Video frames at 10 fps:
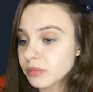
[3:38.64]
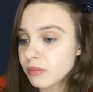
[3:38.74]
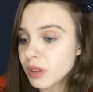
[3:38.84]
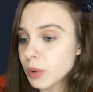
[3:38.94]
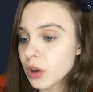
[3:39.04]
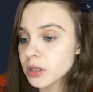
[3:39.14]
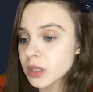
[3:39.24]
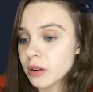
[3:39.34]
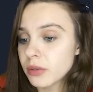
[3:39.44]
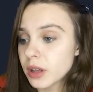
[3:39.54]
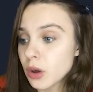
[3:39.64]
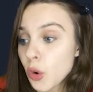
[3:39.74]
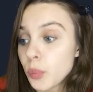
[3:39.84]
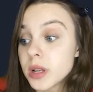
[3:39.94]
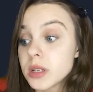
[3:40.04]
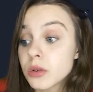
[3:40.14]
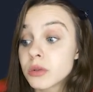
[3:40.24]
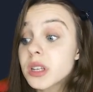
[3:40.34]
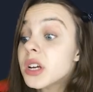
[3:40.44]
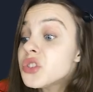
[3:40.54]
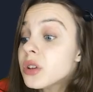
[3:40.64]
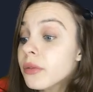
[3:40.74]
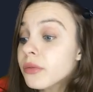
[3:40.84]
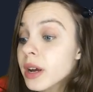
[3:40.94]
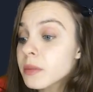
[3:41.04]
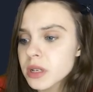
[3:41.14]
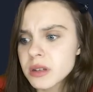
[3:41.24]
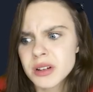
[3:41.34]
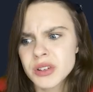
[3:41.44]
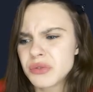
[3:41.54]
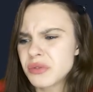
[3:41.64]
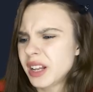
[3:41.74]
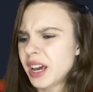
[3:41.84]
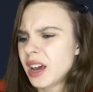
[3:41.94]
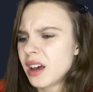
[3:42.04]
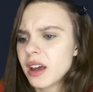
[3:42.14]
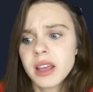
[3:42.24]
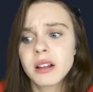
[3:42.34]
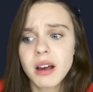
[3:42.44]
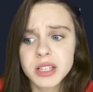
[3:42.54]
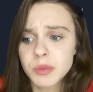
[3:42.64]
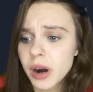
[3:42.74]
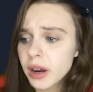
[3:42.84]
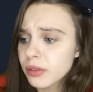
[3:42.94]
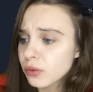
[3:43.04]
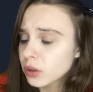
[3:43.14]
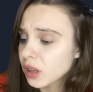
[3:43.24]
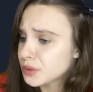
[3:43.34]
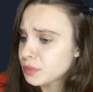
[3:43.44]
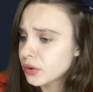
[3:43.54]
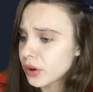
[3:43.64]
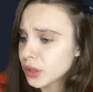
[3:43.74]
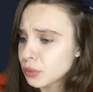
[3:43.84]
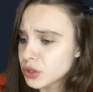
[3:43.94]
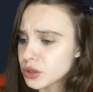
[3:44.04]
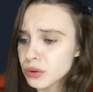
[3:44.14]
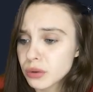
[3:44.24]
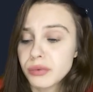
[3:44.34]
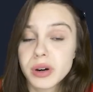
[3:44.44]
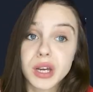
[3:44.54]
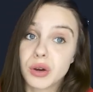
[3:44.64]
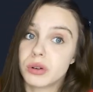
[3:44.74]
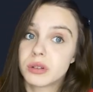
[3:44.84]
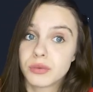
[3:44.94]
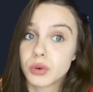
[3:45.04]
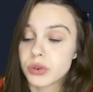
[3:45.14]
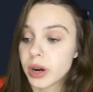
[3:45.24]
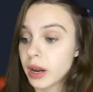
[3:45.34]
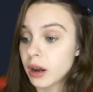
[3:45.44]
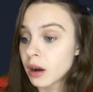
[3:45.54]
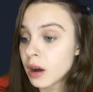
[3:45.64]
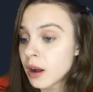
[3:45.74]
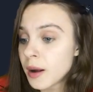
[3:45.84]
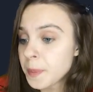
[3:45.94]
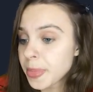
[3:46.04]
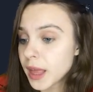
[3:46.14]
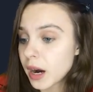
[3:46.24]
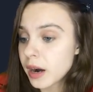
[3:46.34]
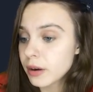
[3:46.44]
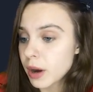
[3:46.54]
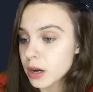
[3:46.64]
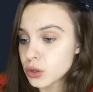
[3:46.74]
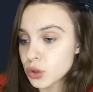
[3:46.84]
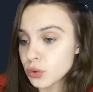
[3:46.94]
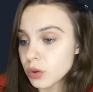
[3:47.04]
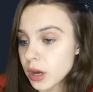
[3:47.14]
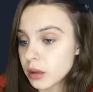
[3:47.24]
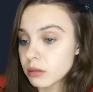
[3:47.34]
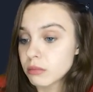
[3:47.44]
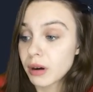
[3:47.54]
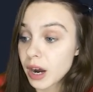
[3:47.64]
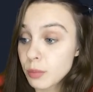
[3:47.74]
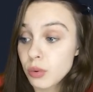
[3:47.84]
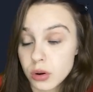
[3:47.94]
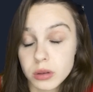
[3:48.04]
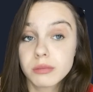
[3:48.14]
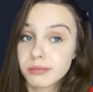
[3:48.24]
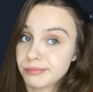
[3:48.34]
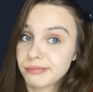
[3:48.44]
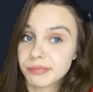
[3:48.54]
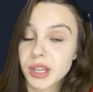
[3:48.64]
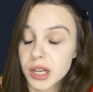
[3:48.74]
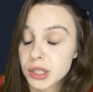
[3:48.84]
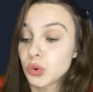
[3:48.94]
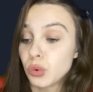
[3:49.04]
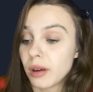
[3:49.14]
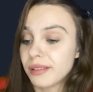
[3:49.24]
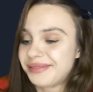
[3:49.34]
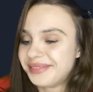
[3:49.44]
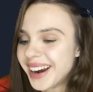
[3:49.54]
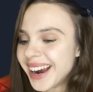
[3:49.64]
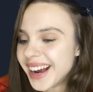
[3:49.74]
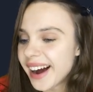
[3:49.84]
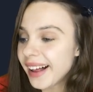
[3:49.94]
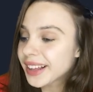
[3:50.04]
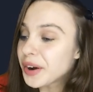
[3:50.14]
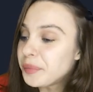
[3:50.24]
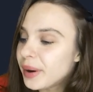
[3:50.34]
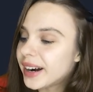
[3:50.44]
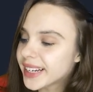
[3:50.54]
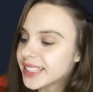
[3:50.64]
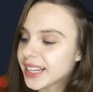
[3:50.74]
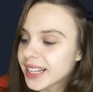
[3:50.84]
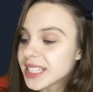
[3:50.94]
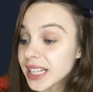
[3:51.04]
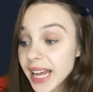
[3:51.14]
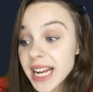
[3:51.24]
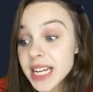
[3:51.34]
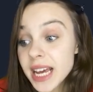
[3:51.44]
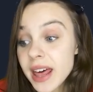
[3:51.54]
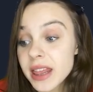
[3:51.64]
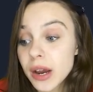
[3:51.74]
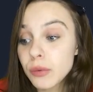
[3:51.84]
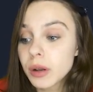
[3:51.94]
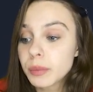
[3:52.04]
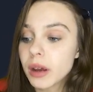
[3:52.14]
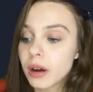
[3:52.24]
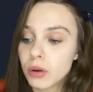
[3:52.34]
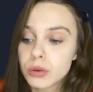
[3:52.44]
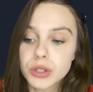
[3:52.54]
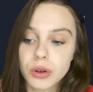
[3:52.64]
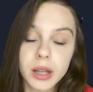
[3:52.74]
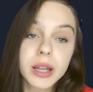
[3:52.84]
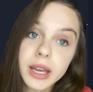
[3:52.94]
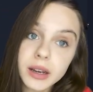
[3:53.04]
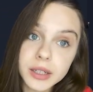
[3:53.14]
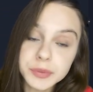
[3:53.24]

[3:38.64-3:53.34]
Because if it opens on such time frames, it doesn't really analyze the market for the last period, which is not very good for trading. I remind you that MyBot, it's cooler. I'll compare it a little later, and there will be also a link.